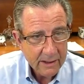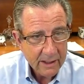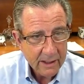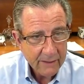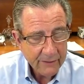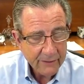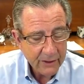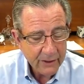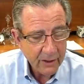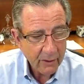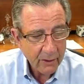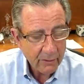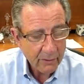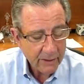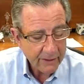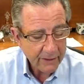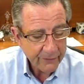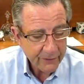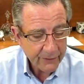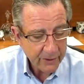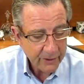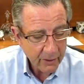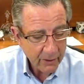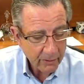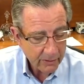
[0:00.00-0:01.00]
If
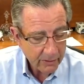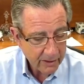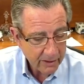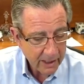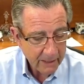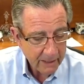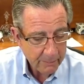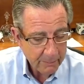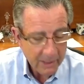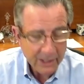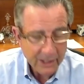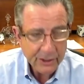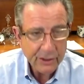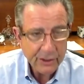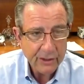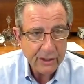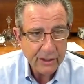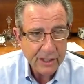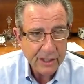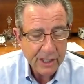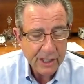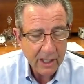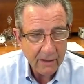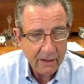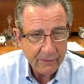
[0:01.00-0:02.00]
you don't think much of
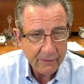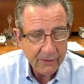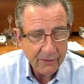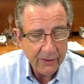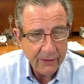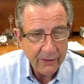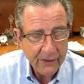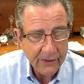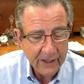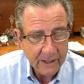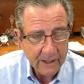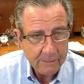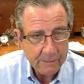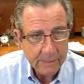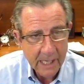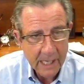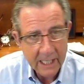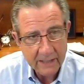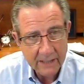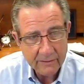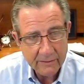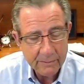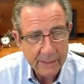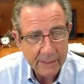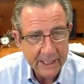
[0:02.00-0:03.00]
yourself, then think about
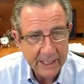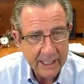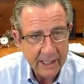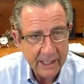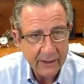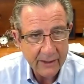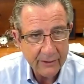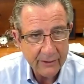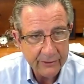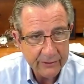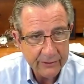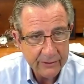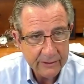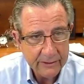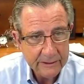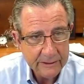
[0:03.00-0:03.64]
everybody else.